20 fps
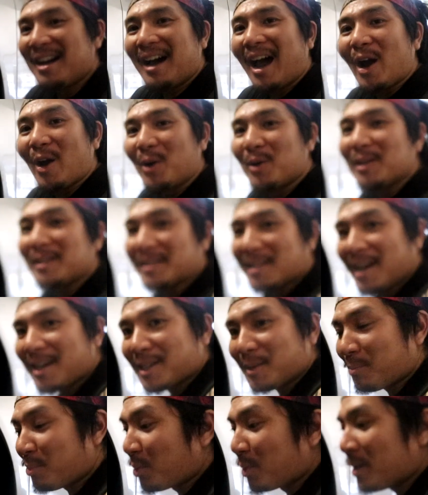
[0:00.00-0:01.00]
I heard it's
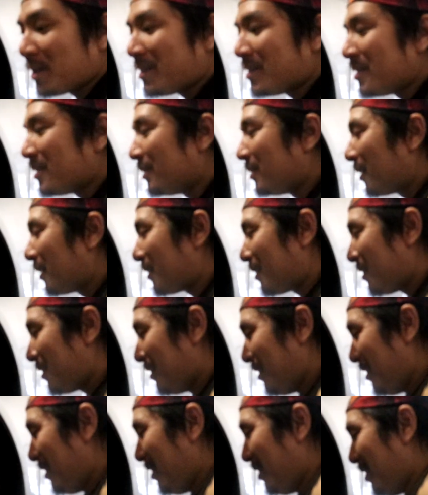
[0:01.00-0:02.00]
actually pretty good. Like,
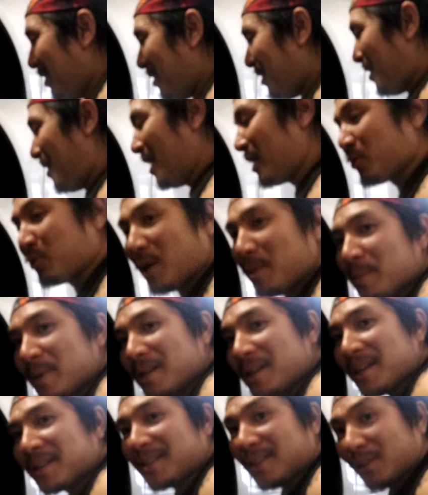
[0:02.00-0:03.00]
it's
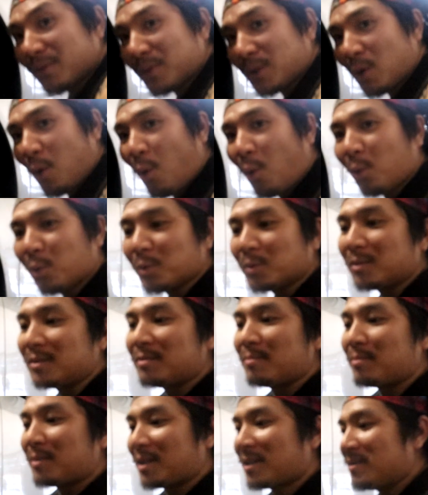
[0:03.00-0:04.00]
reminiscent of the old
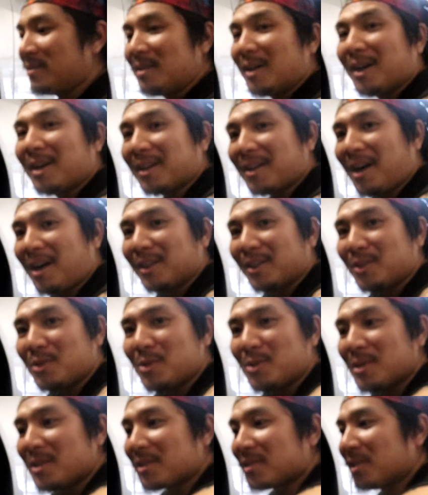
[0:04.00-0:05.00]
uh, Call of
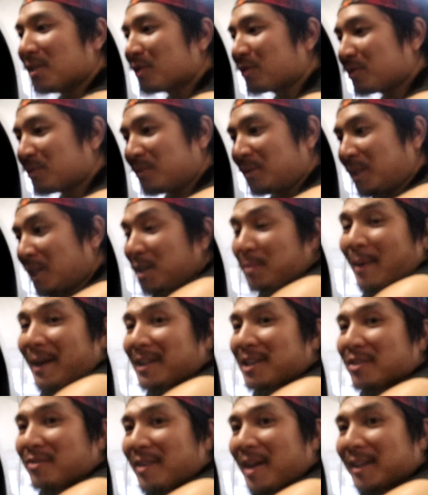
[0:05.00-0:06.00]
Duty stuff, despite
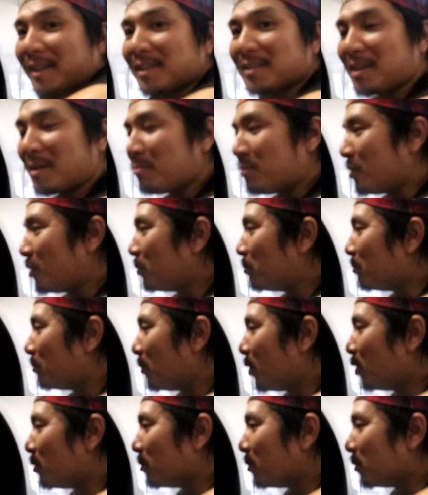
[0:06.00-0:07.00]
the fact it's on mo-
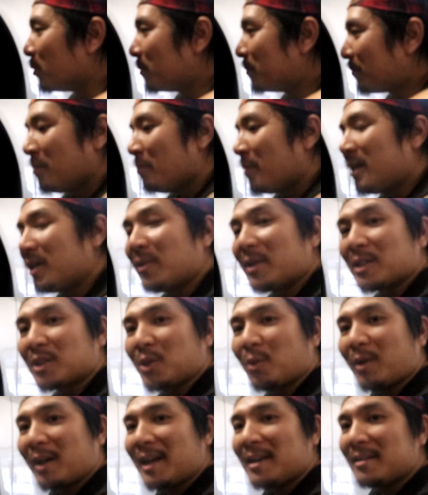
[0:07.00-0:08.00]
mobile. But anyway,
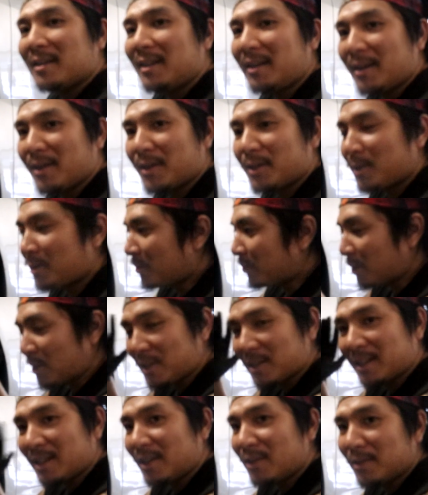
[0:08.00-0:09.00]
so what I did here, we're just
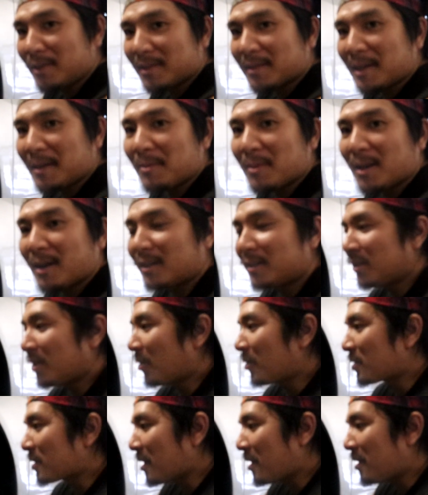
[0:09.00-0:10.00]
gonna do the same thing on the
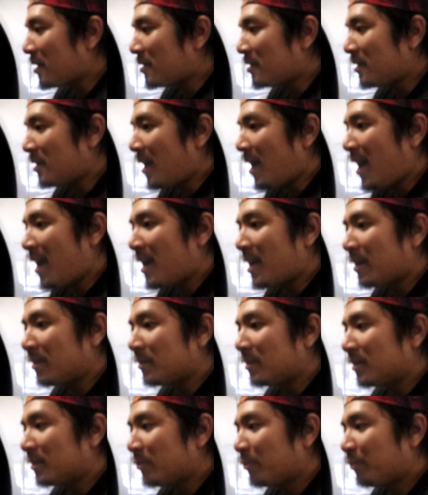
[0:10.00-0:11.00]
other side, and
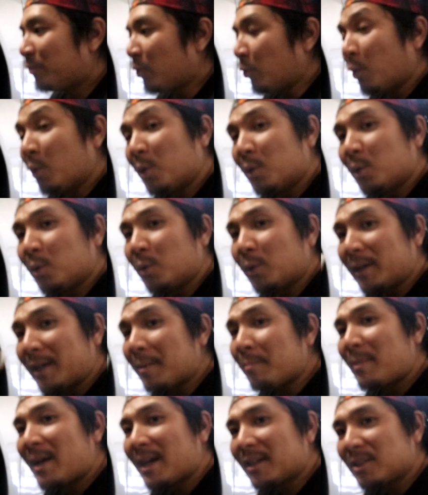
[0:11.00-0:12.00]
we'll
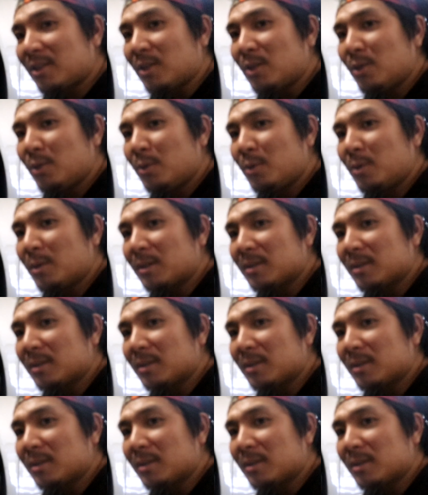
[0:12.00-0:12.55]
get back to you